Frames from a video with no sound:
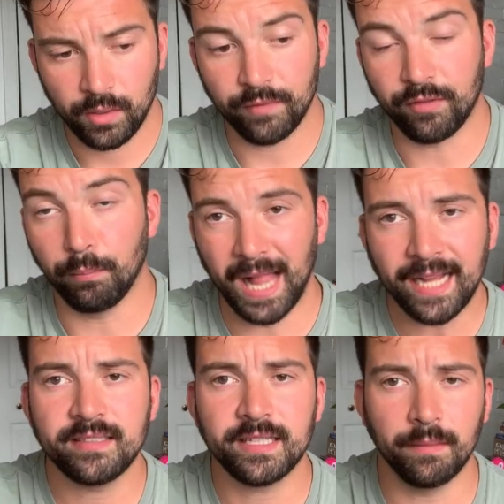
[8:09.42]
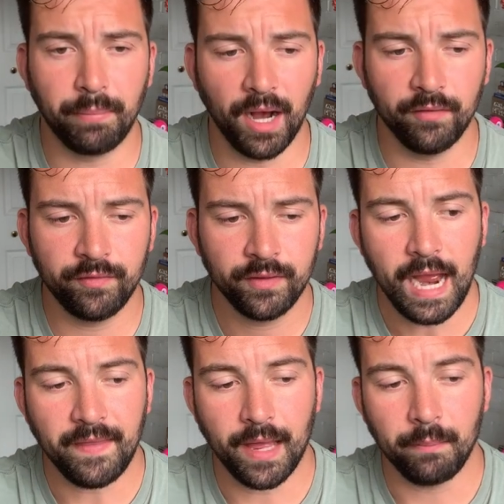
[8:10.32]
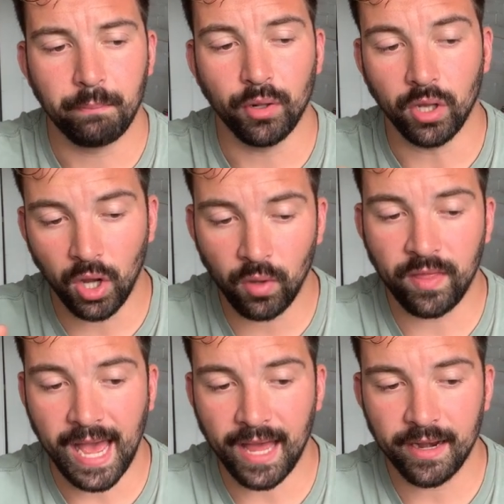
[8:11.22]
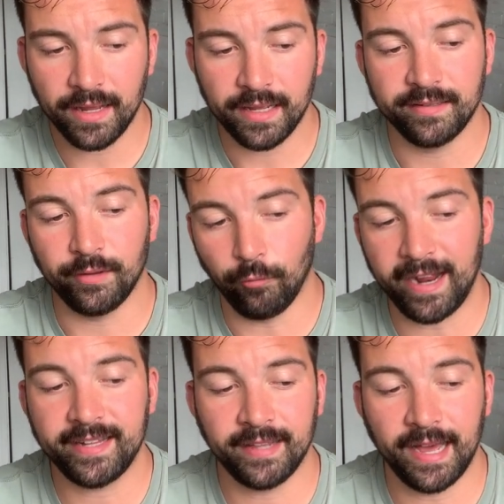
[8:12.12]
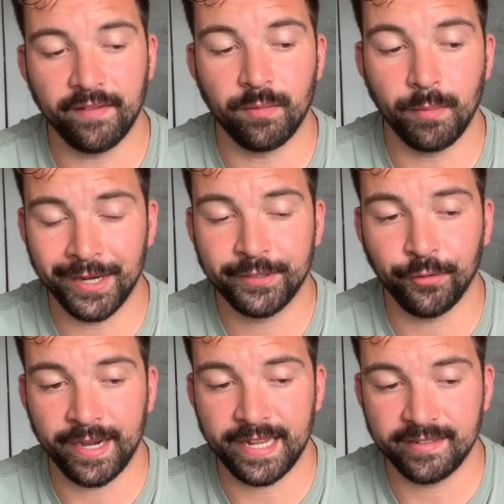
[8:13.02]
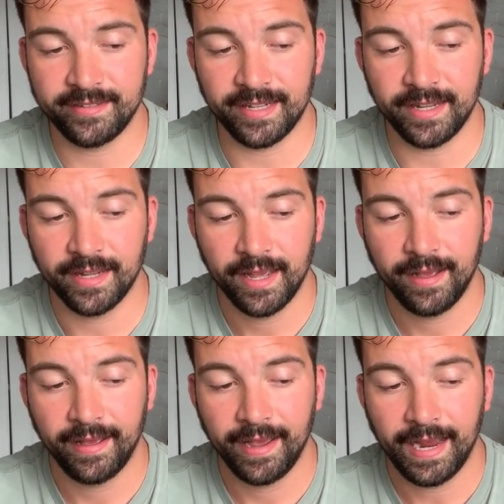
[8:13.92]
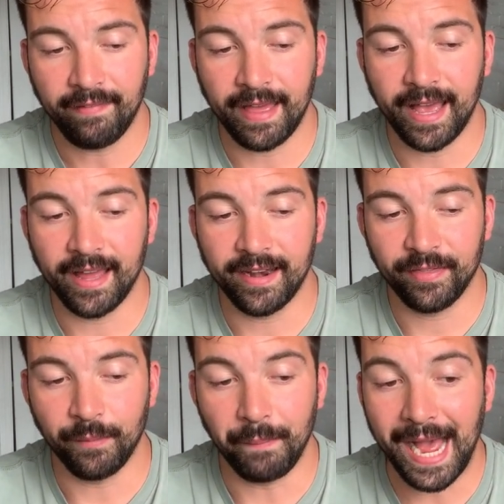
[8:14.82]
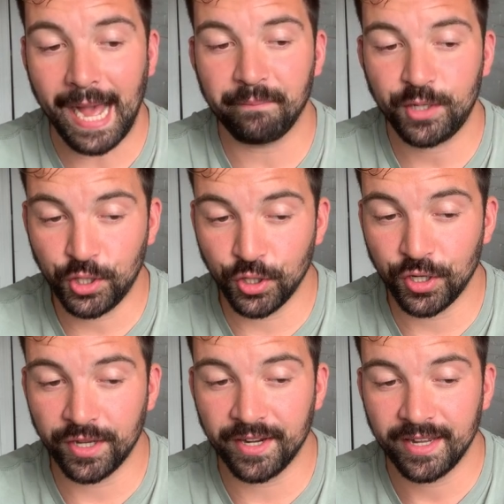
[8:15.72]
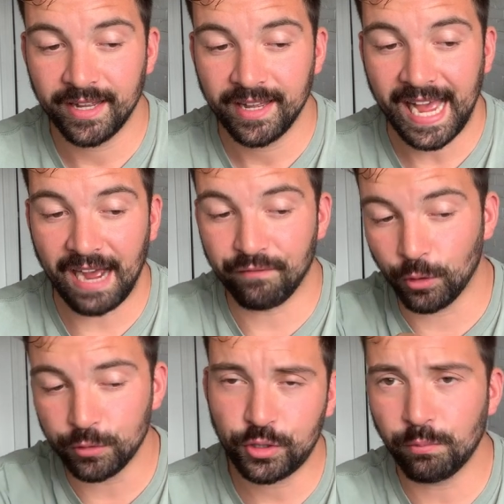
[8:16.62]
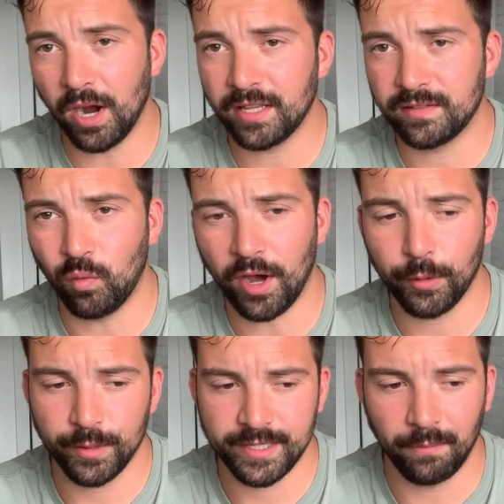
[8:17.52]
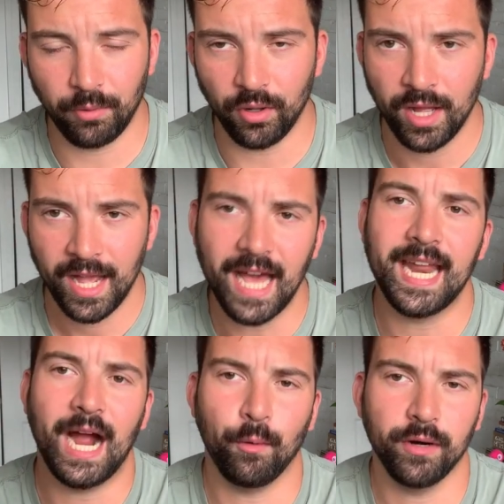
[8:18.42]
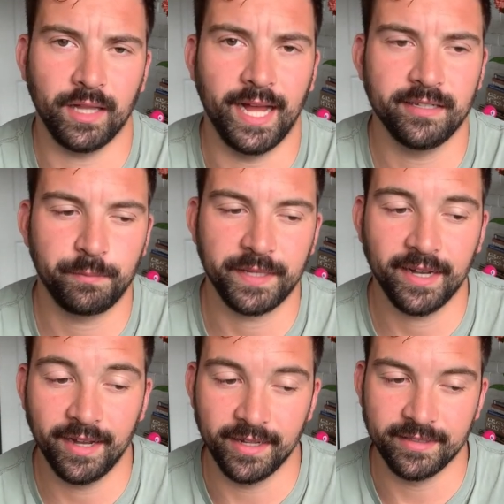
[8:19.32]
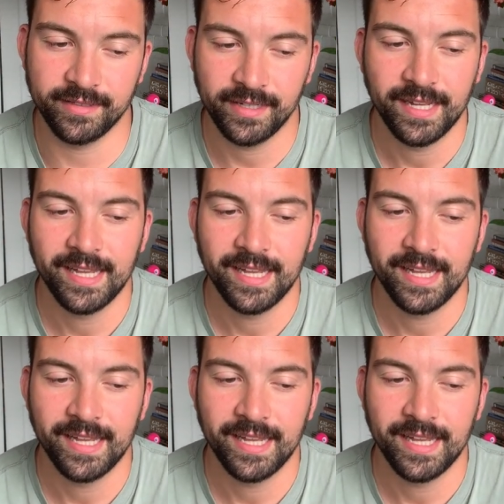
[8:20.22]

You have the Black Sea above, and then below that is the right side of the Mediterranean Sea. And then the map could have those two bodies of water resemble an hourglass because